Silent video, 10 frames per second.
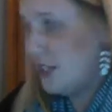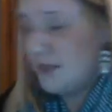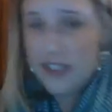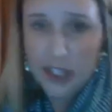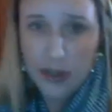She
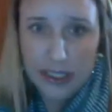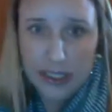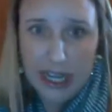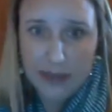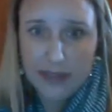reads the New York
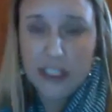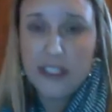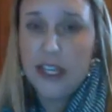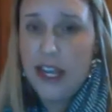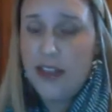Times. Every
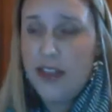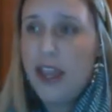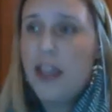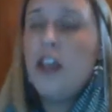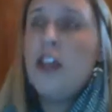Sunday
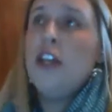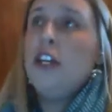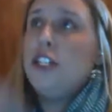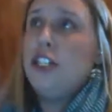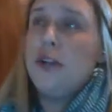they
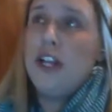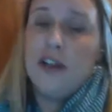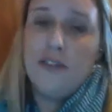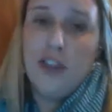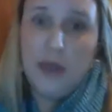do an
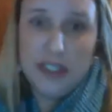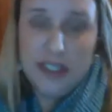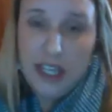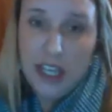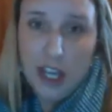interview with a
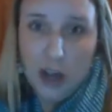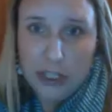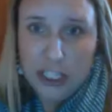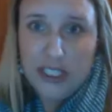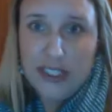CEO,
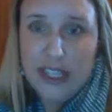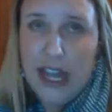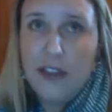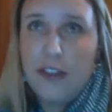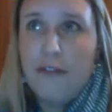and she
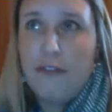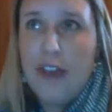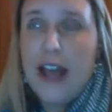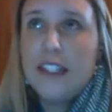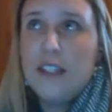said the
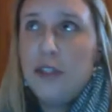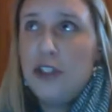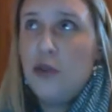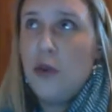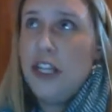vast
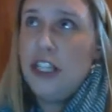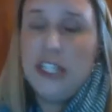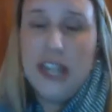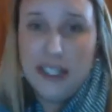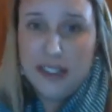majority,
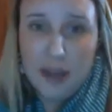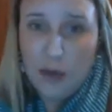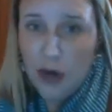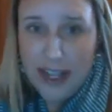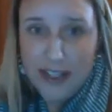she kind of
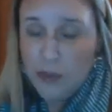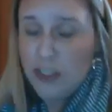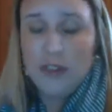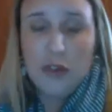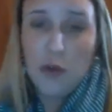summarized,
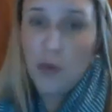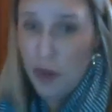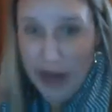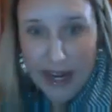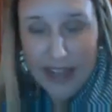which is great.